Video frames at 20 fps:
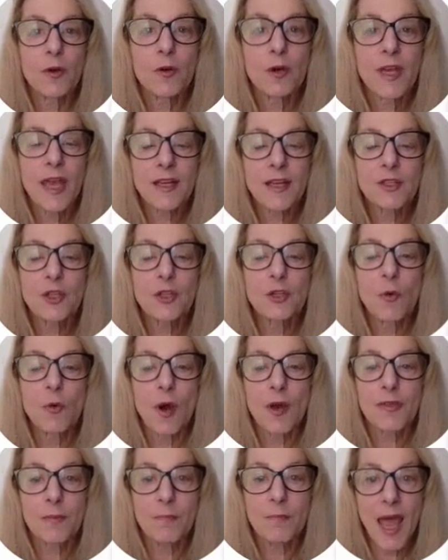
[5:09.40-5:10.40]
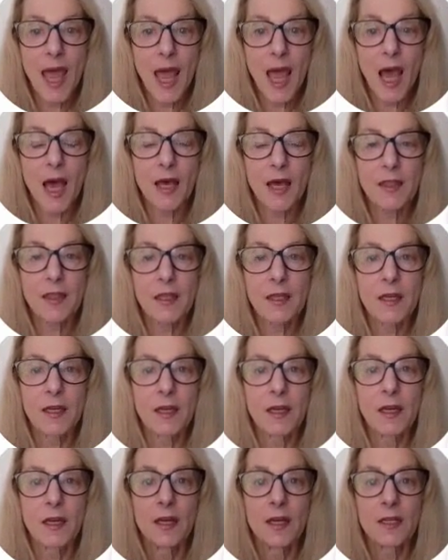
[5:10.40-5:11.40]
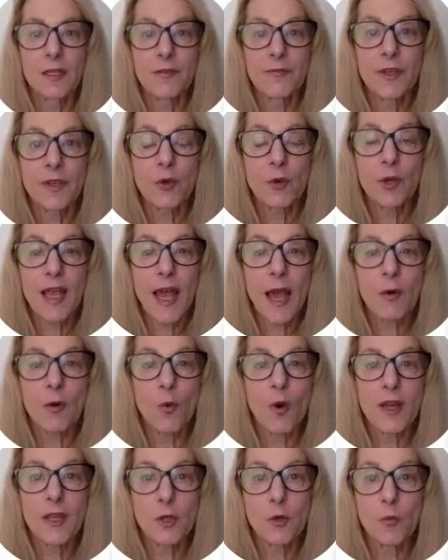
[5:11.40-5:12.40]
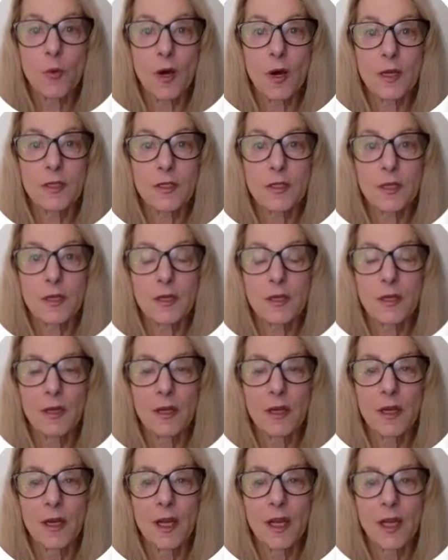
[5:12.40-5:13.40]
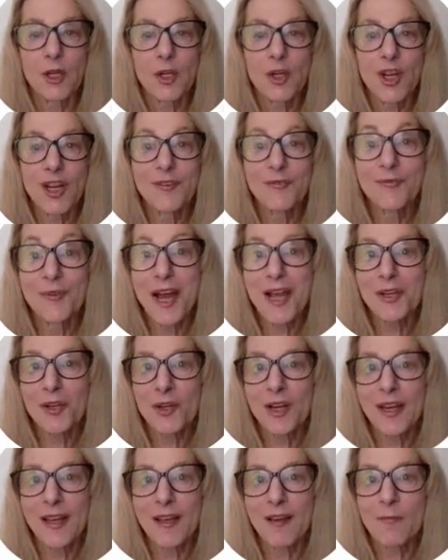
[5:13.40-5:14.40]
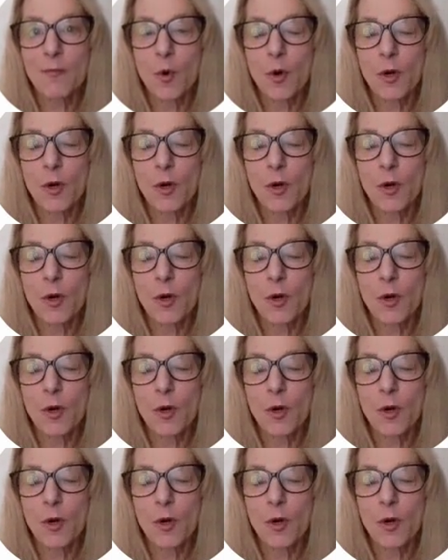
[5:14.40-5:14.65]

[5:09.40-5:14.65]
get you on the path to figuring out what you want. You're going to find you're going to have more